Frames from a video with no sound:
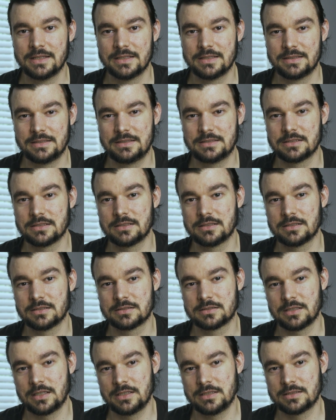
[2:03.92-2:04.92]
These are
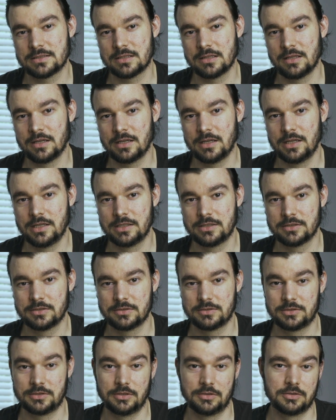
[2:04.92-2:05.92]
sites like
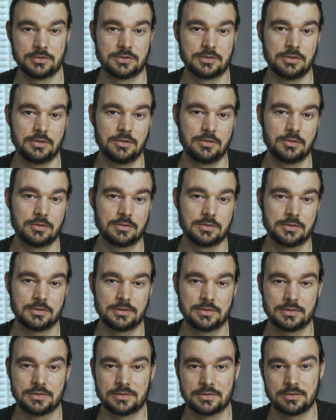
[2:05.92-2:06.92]
Shutterstock,
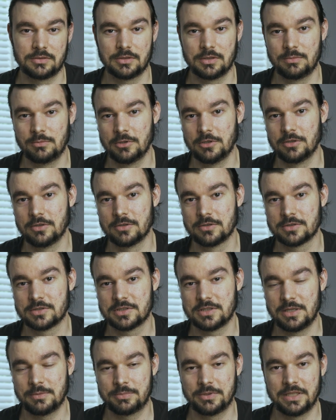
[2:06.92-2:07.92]

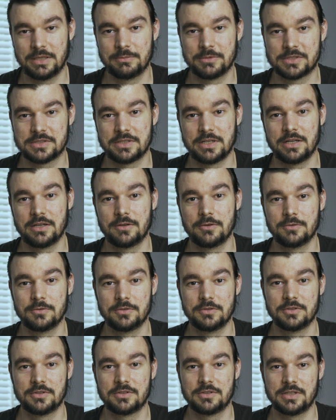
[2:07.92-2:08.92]
Storyblogs, Epidemic
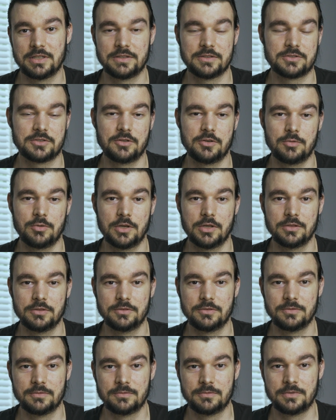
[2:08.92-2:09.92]
Sound, and so
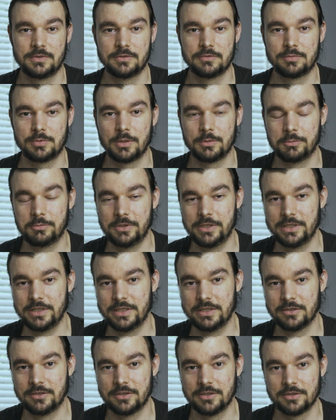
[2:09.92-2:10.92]
on. You've
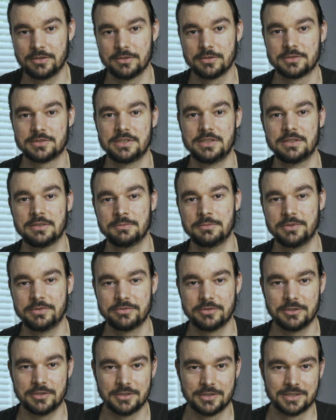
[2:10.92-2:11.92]
probably heard or seen them
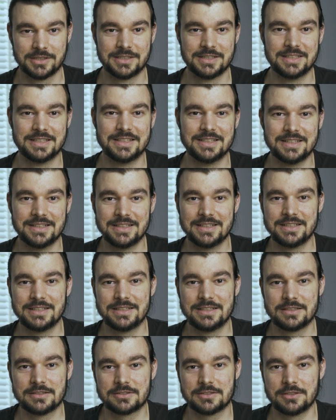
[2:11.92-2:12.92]
before.
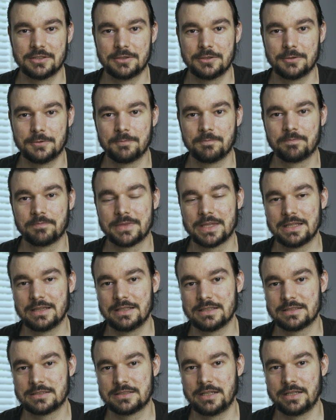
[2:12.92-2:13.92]
So
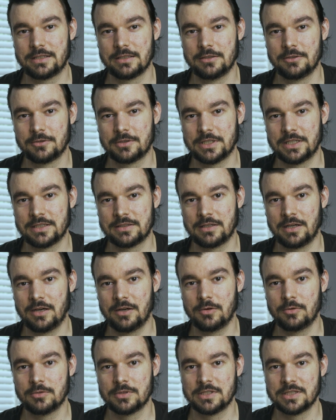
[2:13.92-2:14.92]
let's take a look at
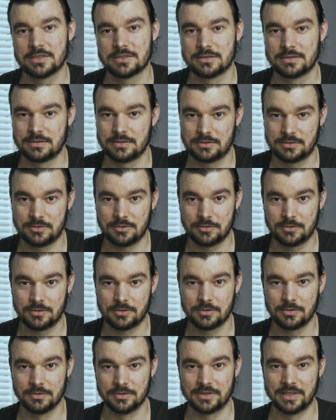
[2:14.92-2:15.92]
how this stock
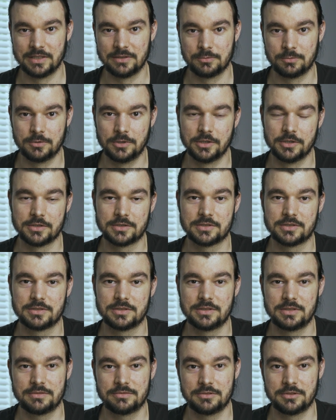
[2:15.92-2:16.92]
content works
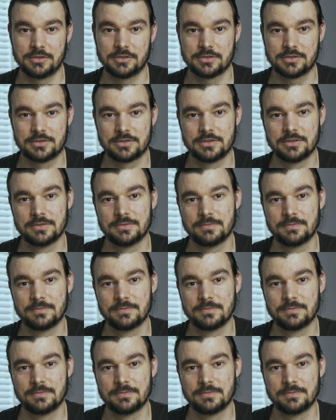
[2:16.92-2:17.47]
first.